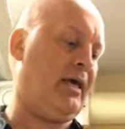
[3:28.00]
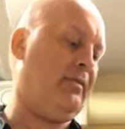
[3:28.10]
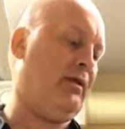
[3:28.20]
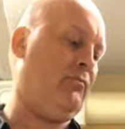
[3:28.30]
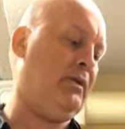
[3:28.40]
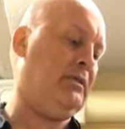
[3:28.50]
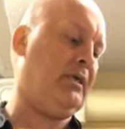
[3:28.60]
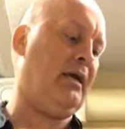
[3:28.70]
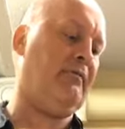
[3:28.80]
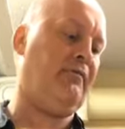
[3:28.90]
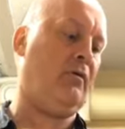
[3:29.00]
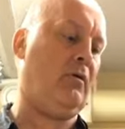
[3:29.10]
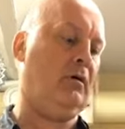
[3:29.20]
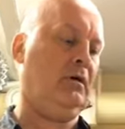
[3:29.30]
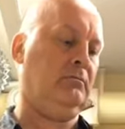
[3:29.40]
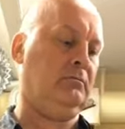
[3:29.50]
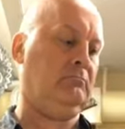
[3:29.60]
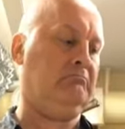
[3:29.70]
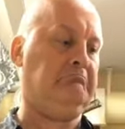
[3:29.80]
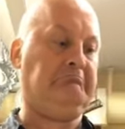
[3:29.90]
they retail for,
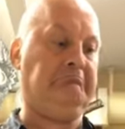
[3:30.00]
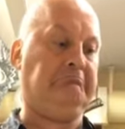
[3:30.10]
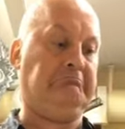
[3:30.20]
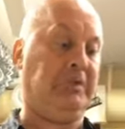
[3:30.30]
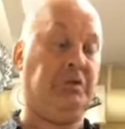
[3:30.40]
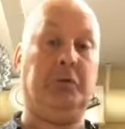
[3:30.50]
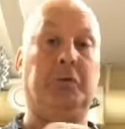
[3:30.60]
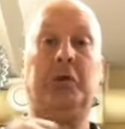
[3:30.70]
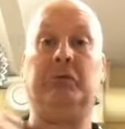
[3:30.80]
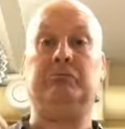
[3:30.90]
don't know,